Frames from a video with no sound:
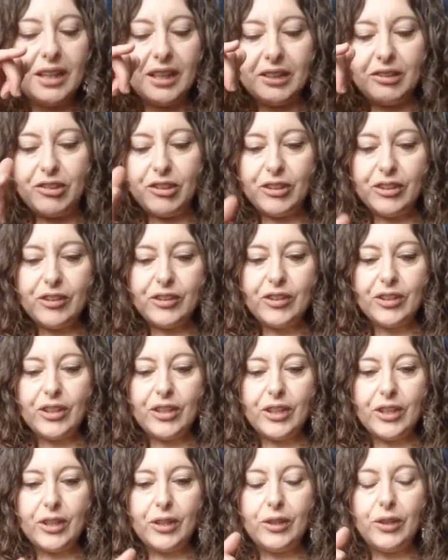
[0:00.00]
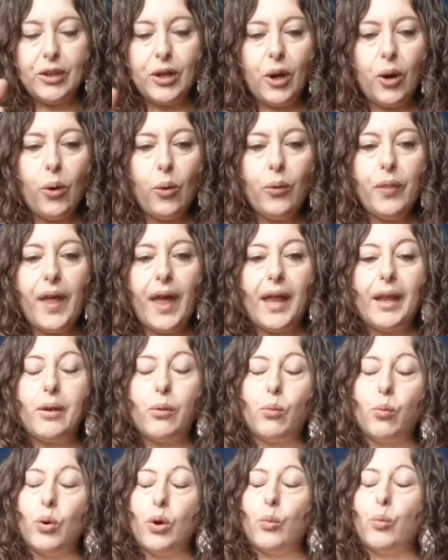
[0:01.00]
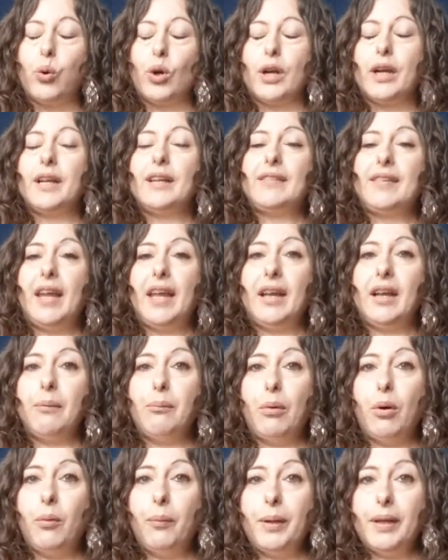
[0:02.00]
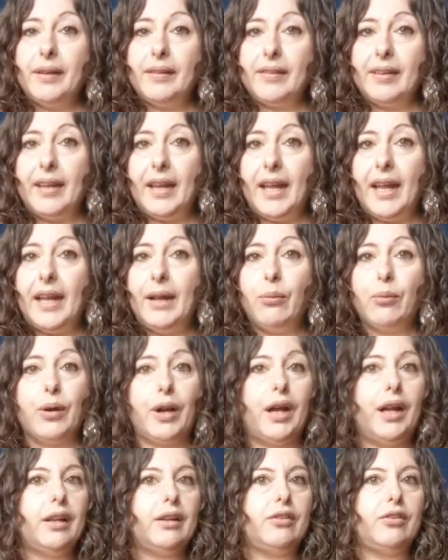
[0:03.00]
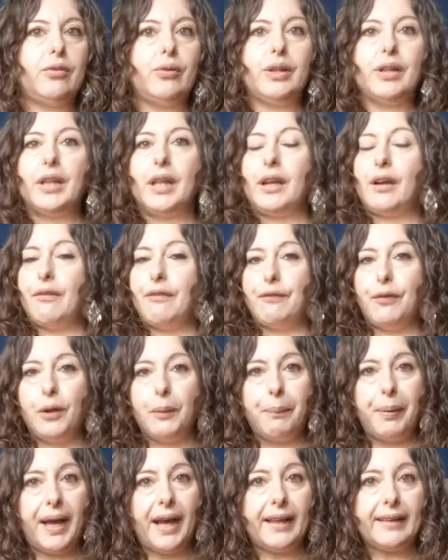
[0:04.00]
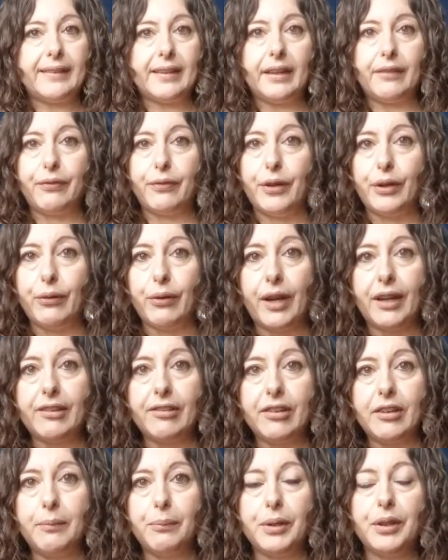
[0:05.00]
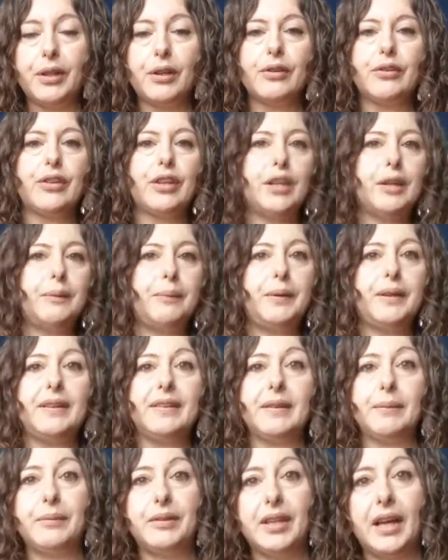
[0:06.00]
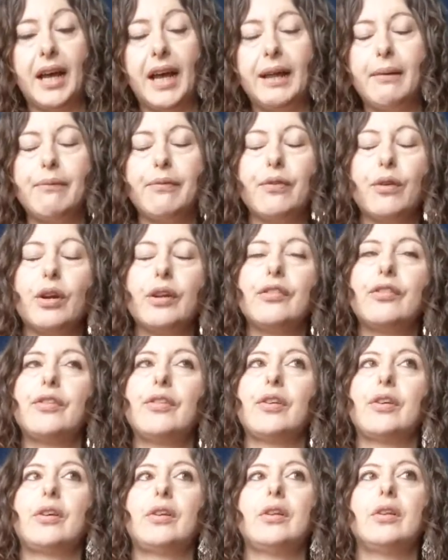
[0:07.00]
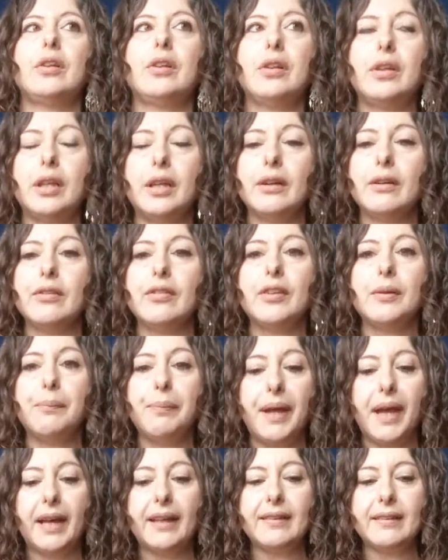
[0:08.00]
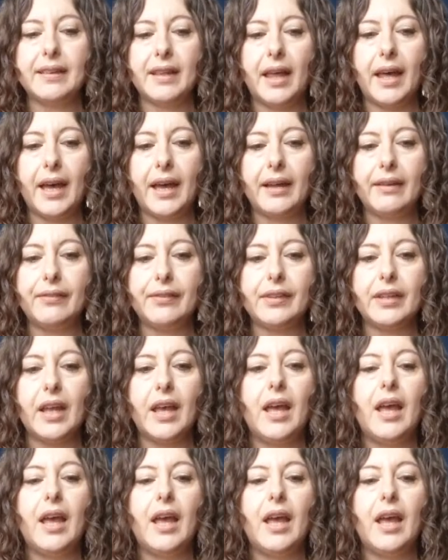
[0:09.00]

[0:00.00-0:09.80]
just know that we're going to take a moment today. We're not doing like a full past life regression, but there's going to be some time for us to clear some past lives